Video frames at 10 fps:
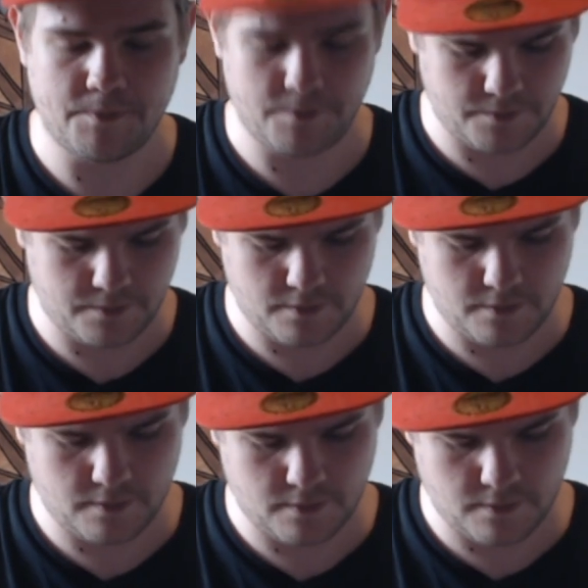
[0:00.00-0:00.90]

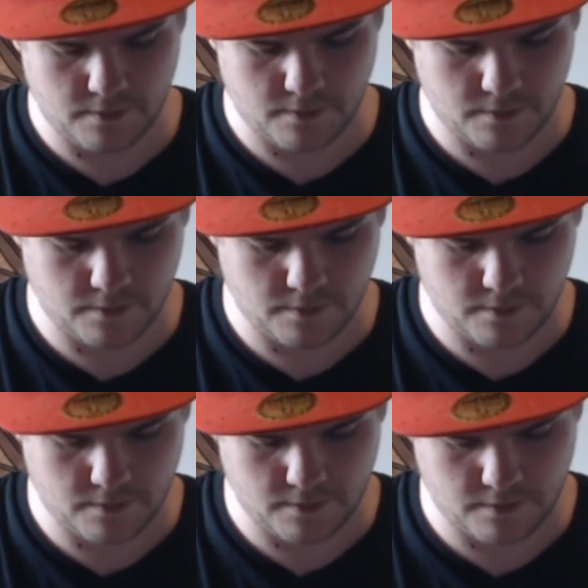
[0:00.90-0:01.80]

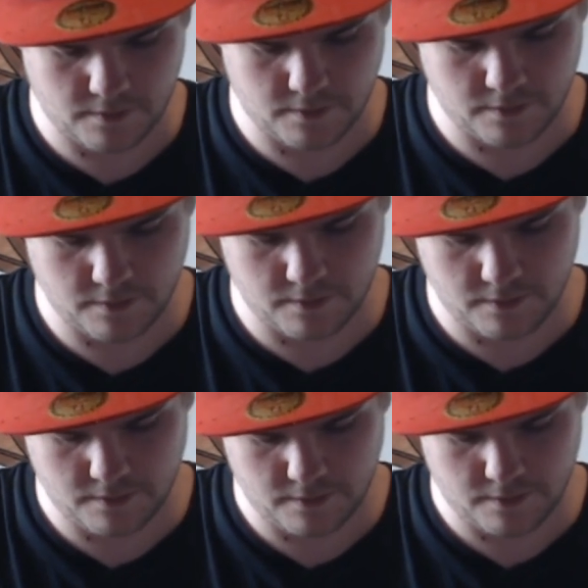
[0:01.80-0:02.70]

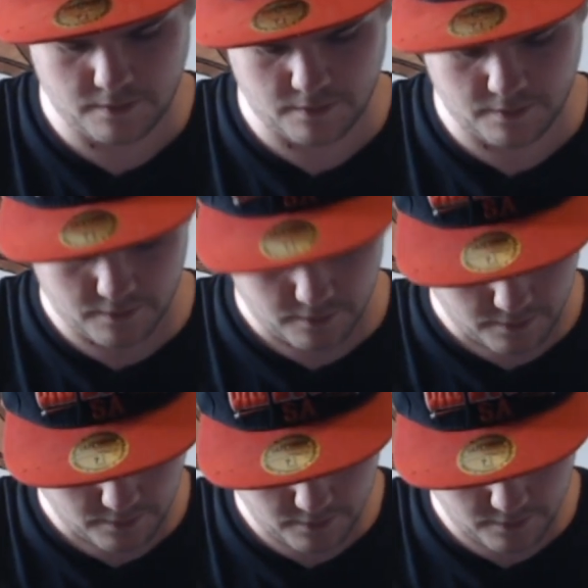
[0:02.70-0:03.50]
Nothing is said.